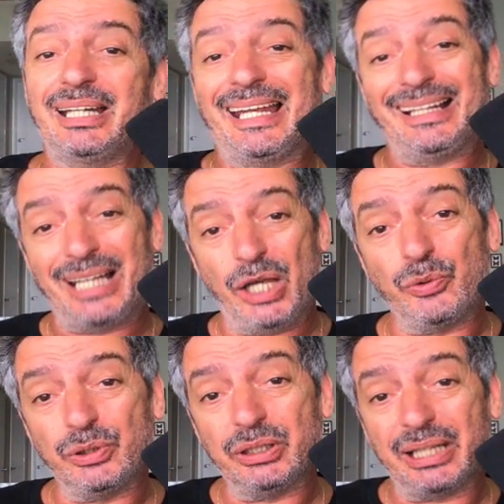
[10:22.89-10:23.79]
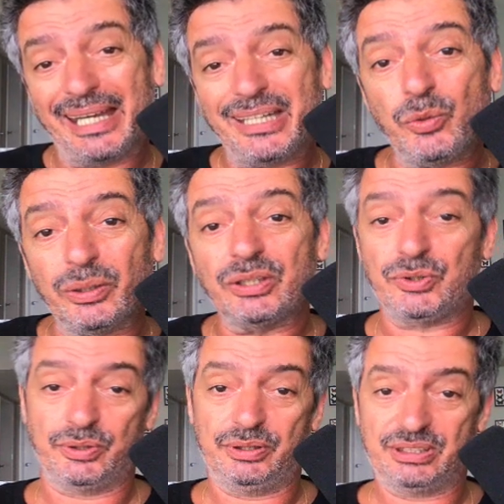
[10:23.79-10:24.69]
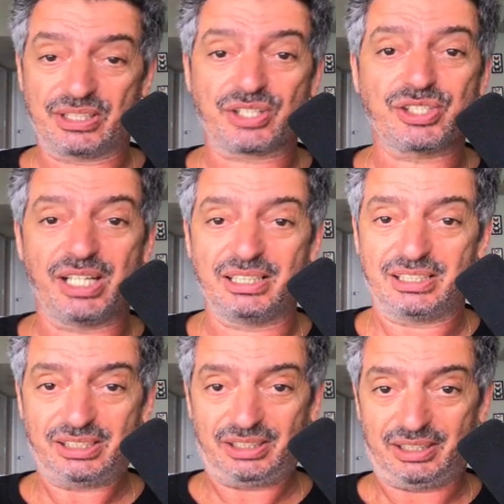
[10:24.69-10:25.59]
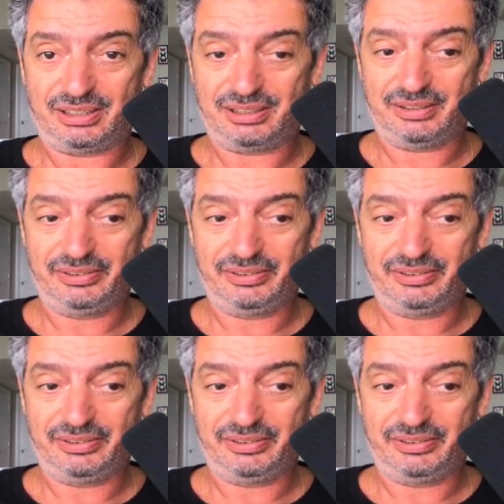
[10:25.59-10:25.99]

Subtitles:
allowing anyone to instantiate this class.